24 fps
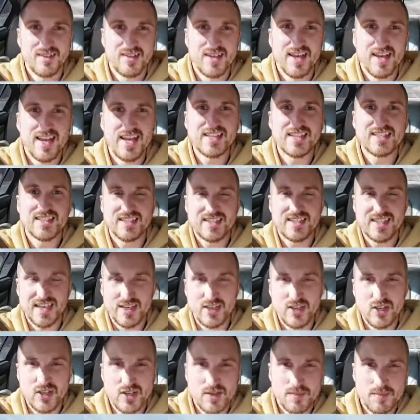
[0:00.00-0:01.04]
it's sick.
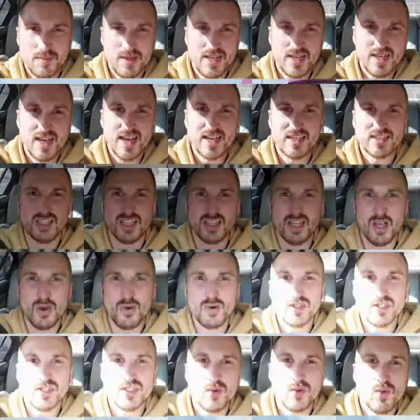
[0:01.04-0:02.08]
You can be as low
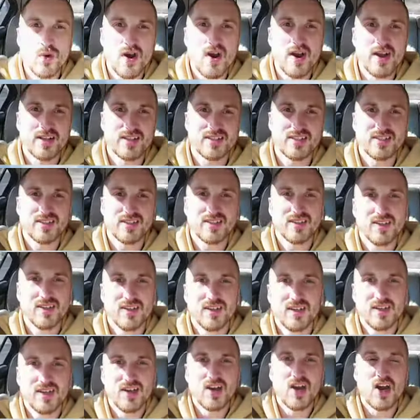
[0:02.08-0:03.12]
as you want
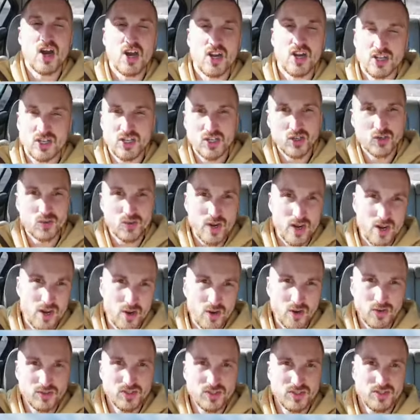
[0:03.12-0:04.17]
on good
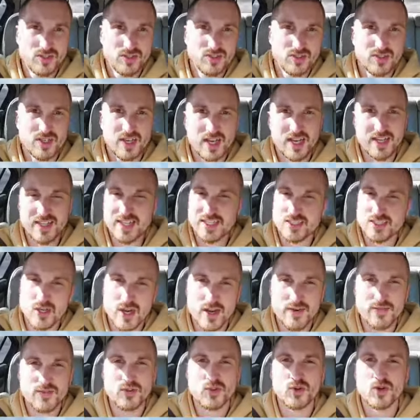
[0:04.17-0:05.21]
roads, and then
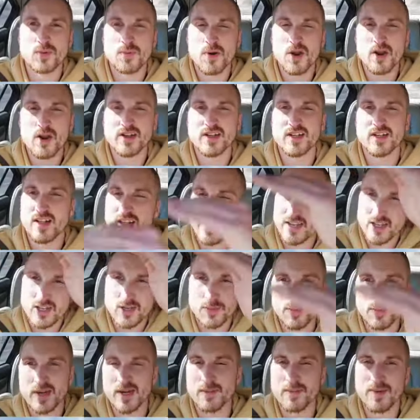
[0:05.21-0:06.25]
driving through a parking lot, you
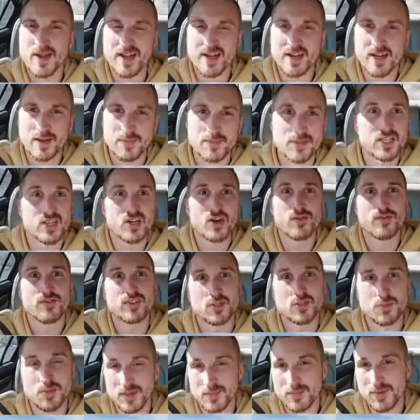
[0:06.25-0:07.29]
can bring it back up to get over
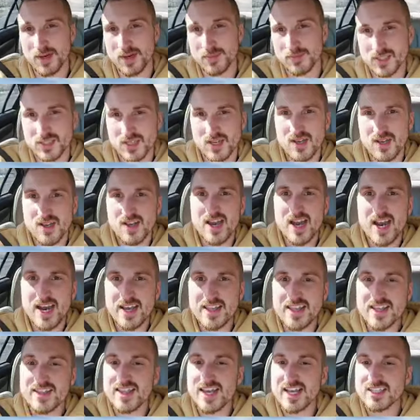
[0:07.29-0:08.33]
speed bumps. I
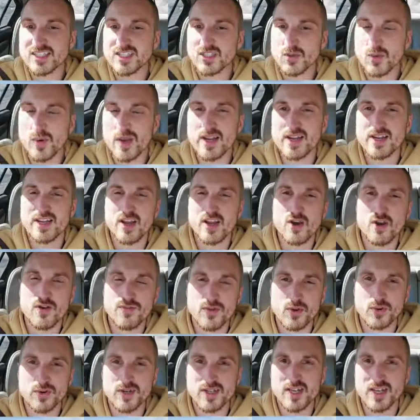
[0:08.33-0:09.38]
think that's the way to go if
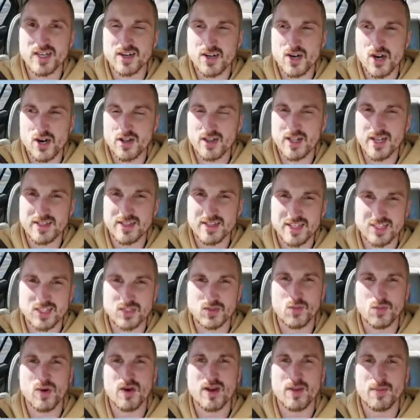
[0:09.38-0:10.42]
you were to get a car like this
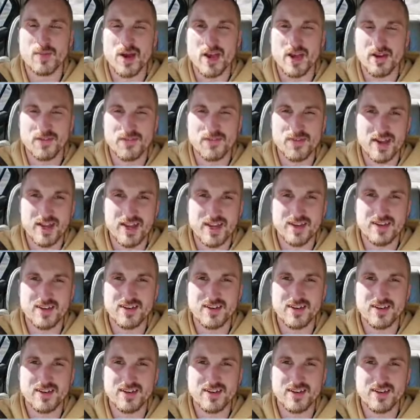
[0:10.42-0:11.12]
and want to modify